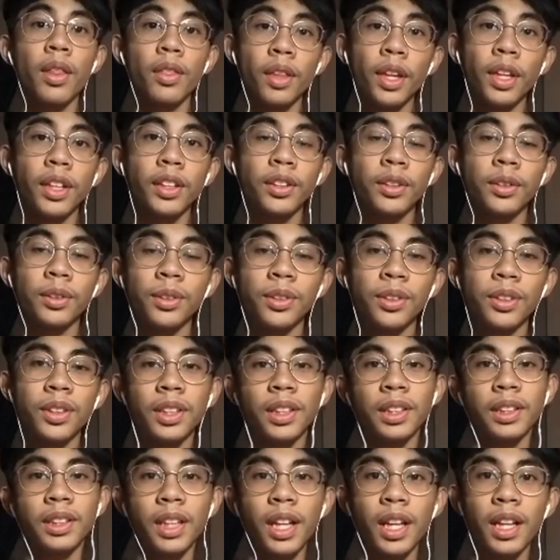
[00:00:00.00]
Thank you.
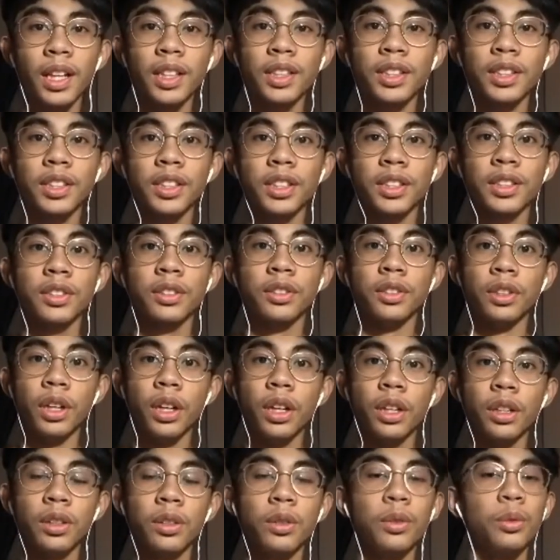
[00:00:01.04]
Now let's get to
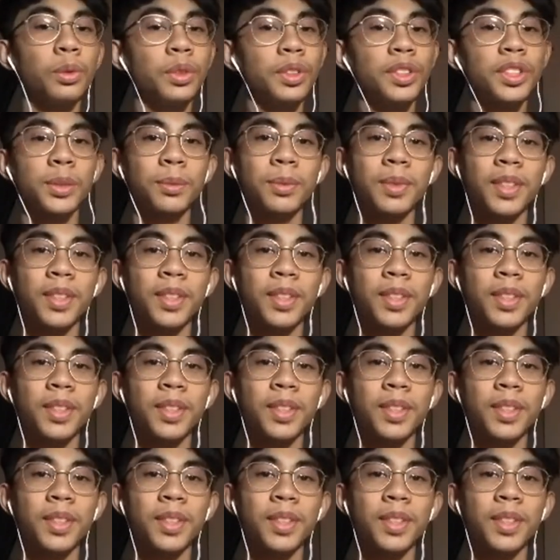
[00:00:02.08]
Don with some